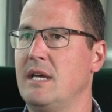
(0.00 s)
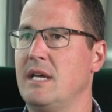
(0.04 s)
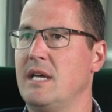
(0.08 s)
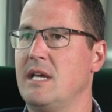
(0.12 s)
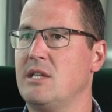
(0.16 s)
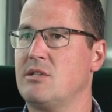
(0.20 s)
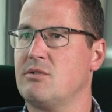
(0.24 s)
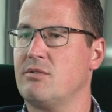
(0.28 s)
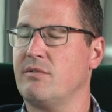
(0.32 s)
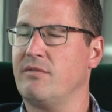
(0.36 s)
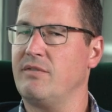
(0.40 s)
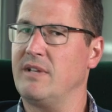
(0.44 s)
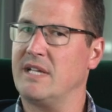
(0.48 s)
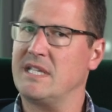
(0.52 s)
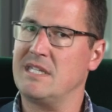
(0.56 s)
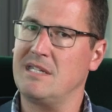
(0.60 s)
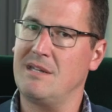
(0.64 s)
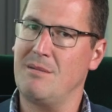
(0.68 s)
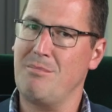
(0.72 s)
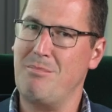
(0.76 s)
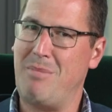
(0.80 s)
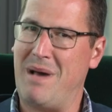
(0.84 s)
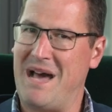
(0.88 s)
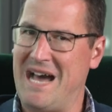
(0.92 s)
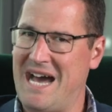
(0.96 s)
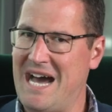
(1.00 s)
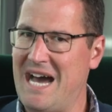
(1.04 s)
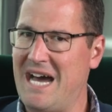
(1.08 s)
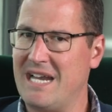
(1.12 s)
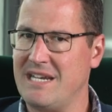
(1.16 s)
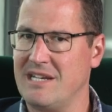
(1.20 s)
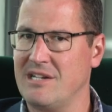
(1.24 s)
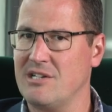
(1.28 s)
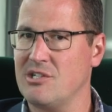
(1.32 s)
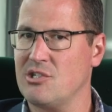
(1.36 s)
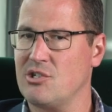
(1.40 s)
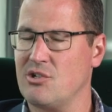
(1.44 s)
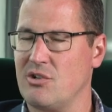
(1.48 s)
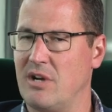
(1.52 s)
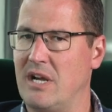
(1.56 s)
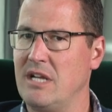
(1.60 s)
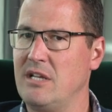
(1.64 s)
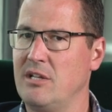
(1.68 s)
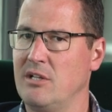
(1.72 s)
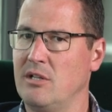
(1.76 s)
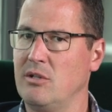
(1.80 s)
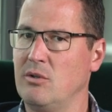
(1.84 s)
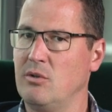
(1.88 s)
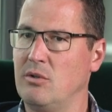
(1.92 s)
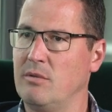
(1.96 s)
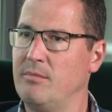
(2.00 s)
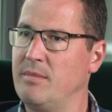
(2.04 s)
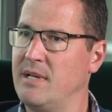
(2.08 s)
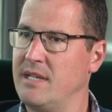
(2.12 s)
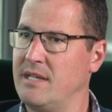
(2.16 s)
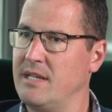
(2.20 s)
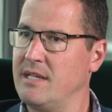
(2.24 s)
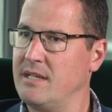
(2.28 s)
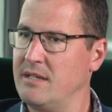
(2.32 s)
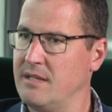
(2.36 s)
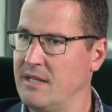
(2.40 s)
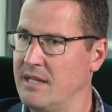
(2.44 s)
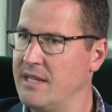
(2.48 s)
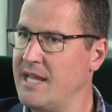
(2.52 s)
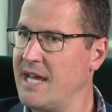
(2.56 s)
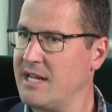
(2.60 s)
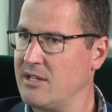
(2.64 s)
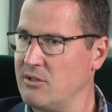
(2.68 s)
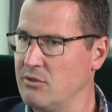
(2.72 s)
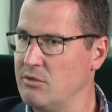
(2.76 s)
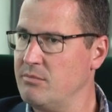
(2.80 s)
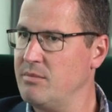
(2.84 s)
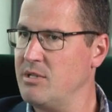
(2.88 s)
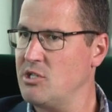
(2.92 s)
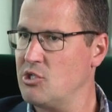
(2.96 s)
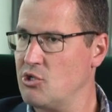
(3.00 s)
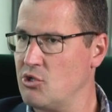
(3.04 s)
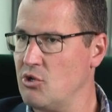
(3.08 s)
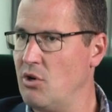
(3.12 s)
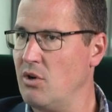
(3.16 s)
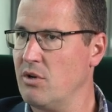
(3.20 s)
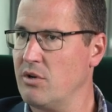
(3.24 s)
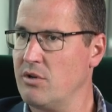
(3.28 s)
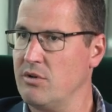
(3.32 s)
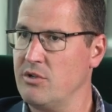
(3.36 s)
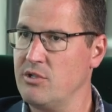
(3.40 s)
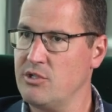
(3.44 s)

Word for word: It's reflected in part in Australian law, but it, that could be stronger.